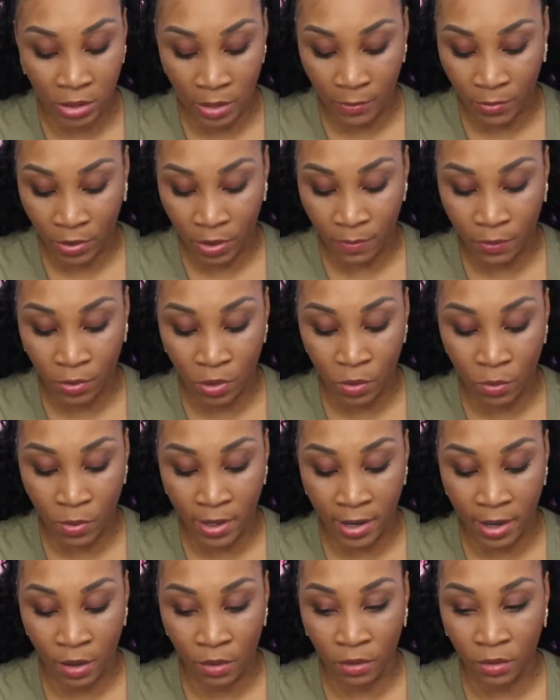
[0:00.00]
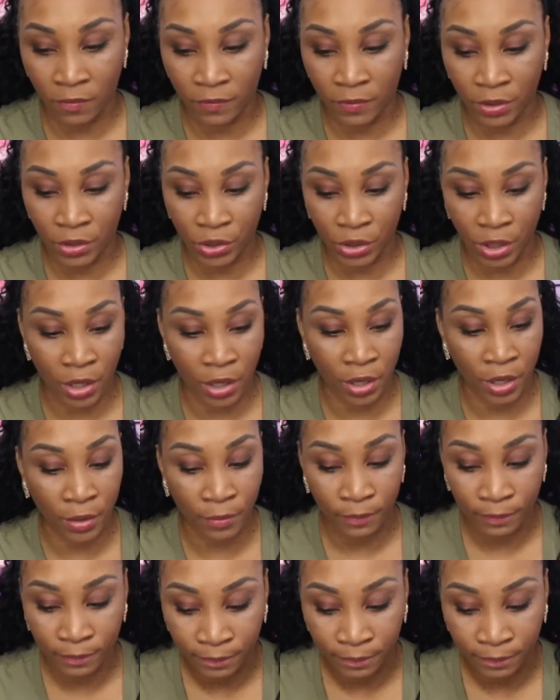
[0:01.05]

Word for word: So I'm gonna pull one out of the jar.